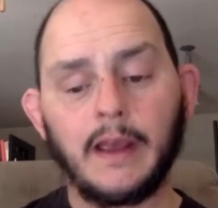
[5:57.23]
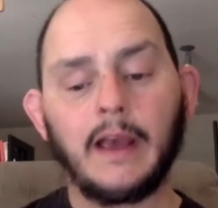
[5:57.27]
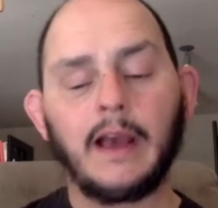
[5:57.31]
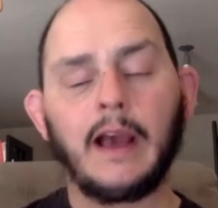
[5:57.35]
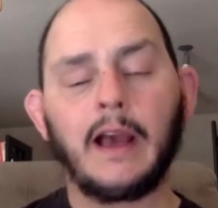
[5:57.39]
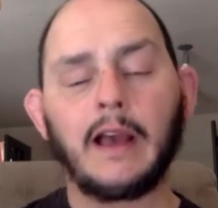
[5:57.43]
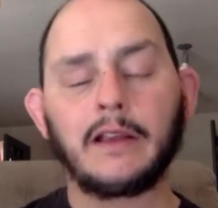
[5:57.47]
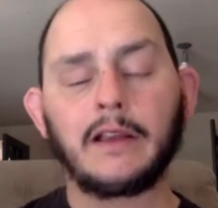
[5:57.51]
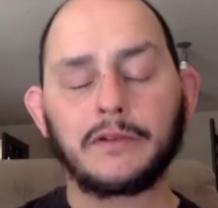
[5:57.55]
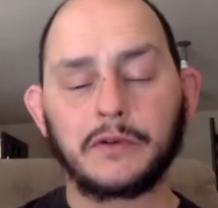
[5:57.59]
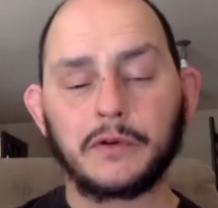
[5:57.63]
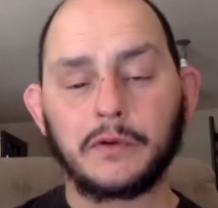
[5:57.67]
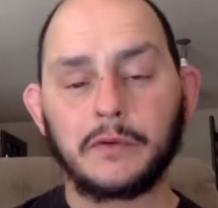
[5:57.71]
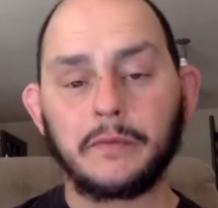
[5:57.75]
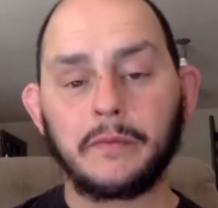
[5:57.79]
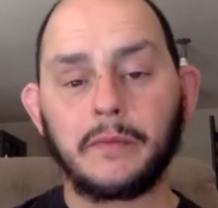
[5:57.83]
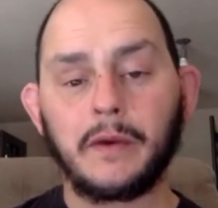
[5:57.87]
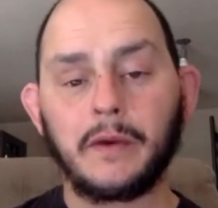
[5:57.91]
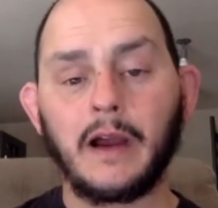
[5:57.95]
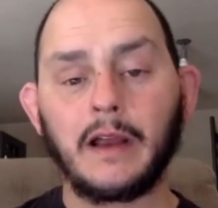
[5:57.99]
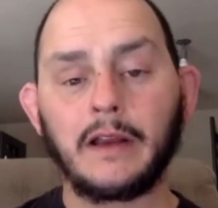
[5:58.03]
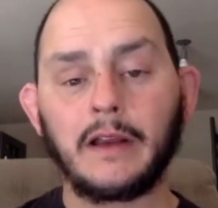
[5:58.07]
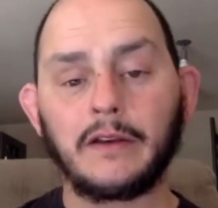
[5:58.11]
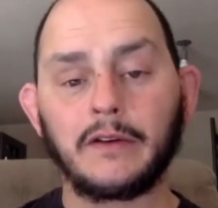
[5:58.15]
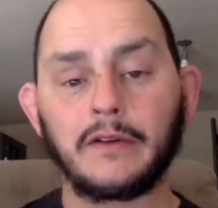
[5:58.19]
as a
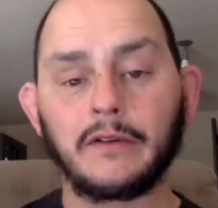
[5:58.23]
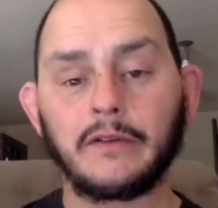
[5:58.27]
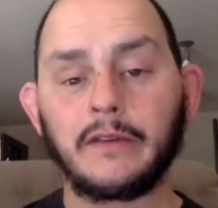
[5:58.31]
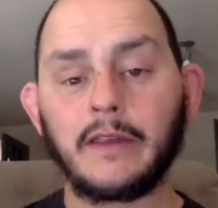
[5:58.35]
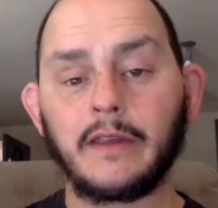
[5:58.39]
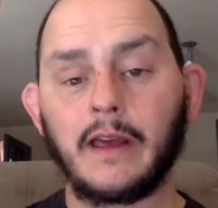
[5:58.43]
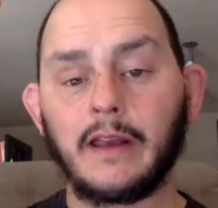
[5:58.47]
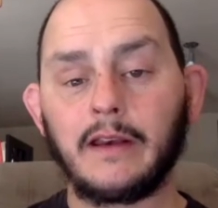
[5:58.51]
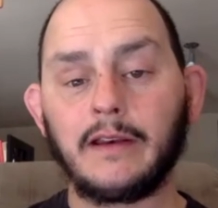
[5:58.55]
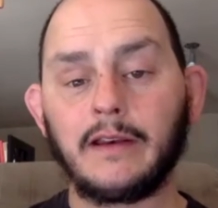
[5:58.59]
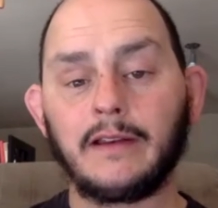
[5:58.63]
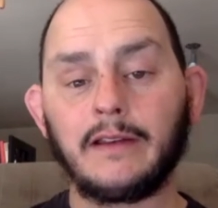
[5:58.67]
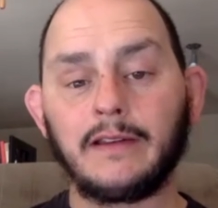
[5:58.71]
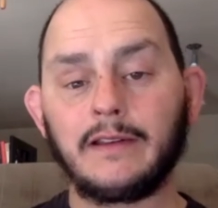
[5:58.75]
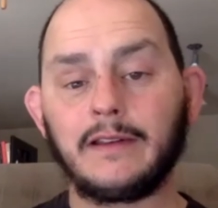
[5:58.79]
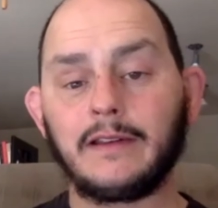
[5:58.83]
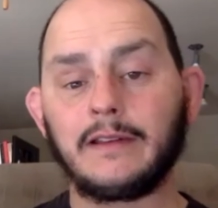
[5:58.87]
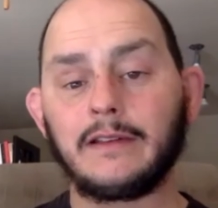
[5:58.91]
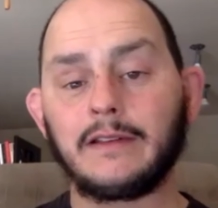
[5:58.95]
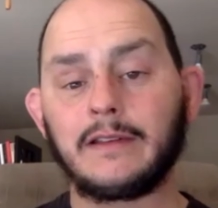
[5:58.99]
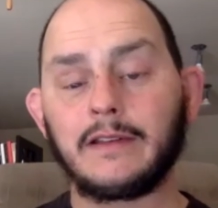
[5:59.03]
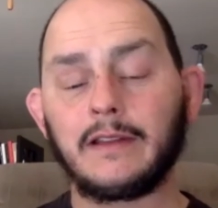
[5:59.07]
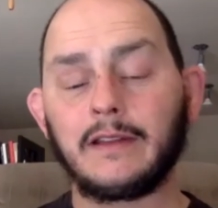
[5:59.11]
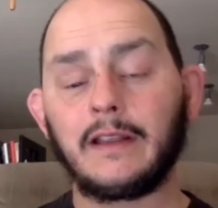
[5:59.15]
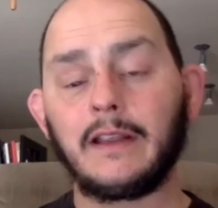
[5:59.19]
reminder that it
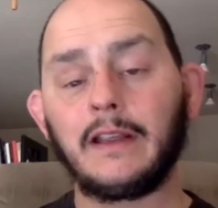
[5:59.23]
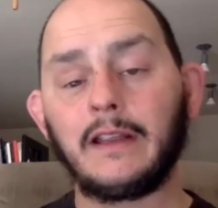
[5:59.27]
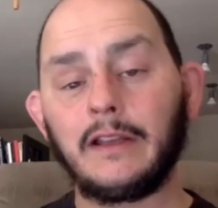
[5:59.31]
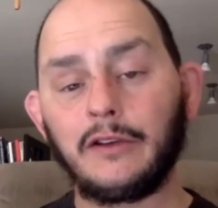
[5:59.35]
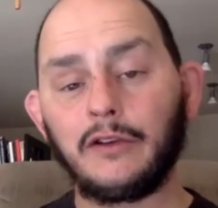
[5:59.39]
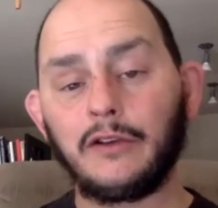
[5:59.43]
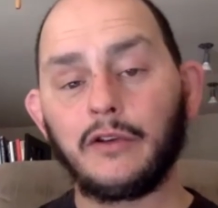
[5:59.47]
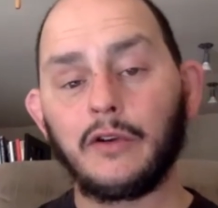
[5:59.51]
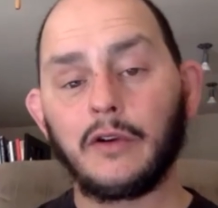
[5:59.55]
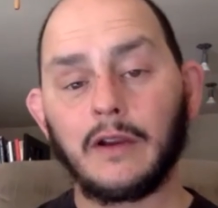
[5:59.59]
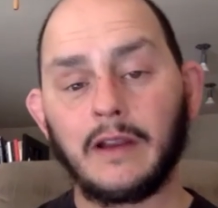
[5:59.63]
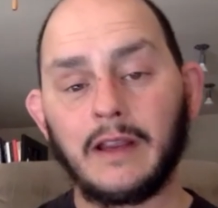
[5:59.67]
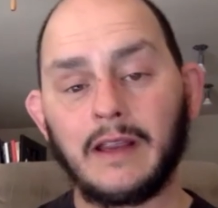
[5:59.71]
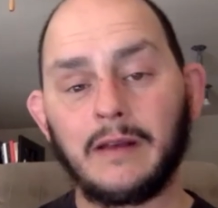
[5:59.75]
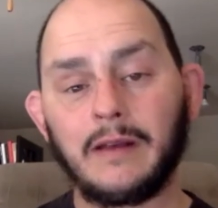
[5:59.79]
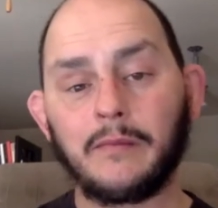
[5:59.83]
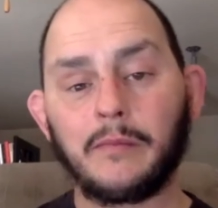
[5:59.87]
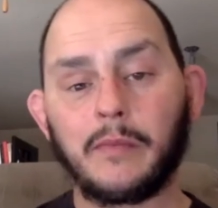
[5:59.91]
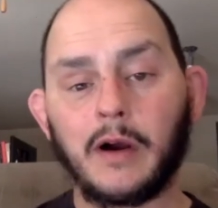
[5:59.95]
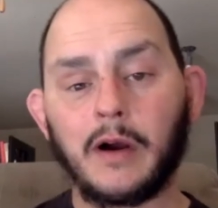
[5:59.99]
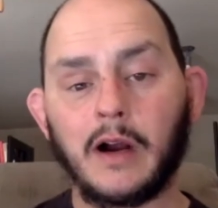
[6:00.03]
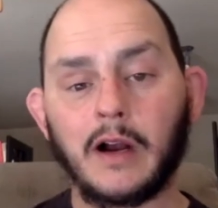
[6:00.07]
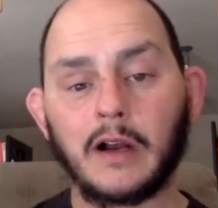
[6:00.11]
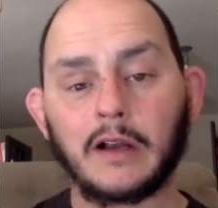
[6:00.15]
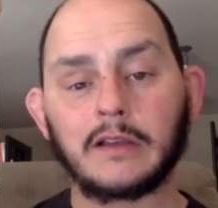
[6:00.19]
is in your
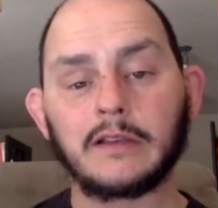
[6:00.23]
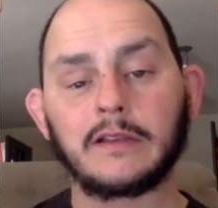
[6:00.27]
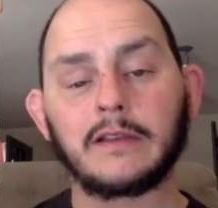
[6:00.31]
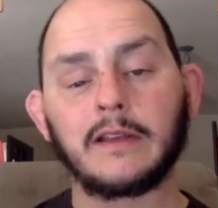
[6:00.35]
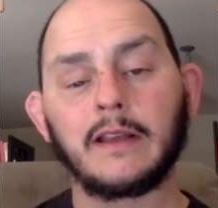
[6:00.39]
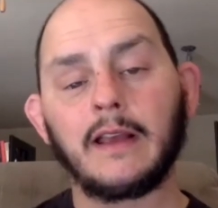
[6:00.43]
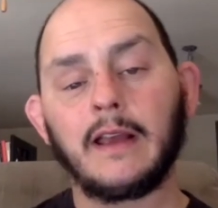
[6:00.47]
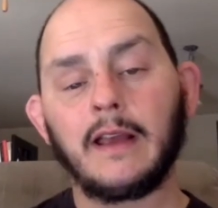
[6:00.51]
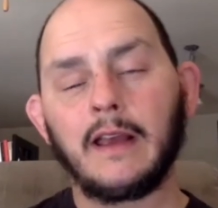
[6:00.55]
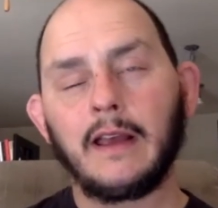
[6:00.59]
inbox